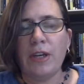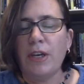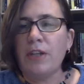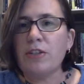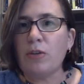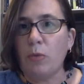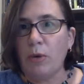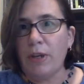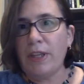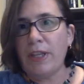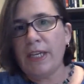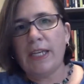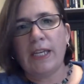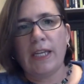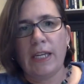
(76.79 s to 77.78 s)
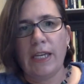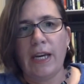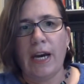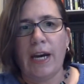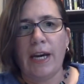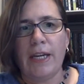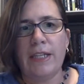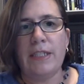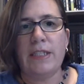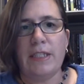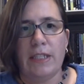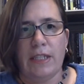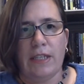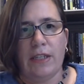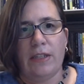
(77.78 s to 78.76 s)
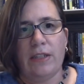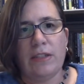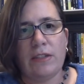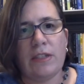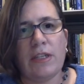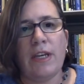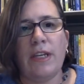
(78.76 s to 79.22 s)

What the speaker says: So one of the key ideas